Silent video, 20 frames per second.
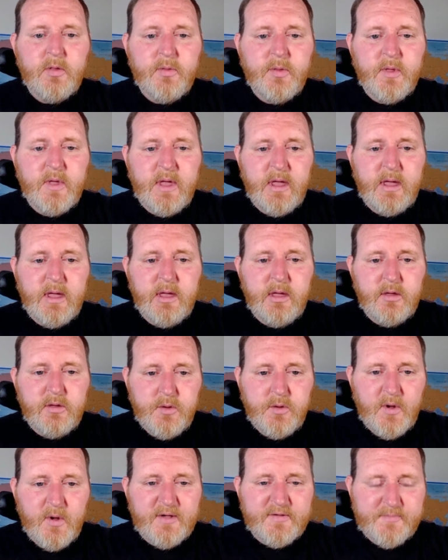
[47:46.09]
the
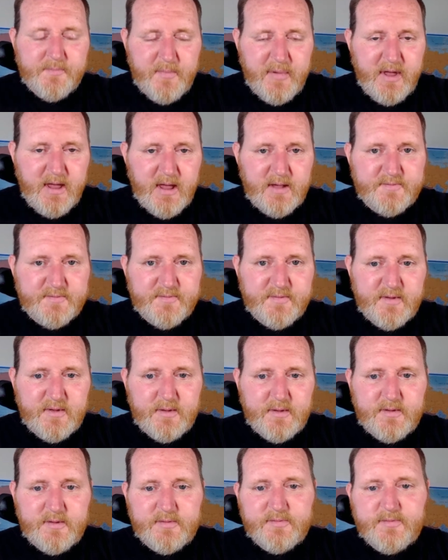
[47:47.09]

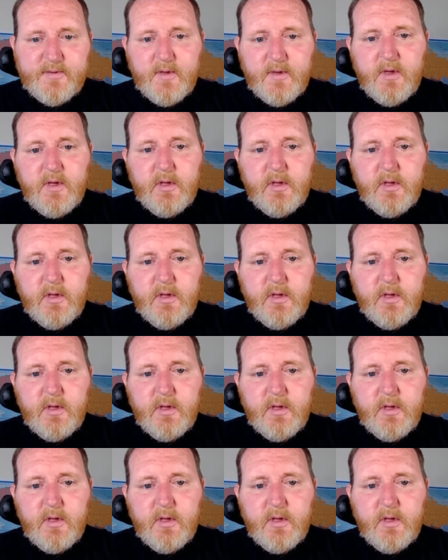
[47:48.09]
USPS's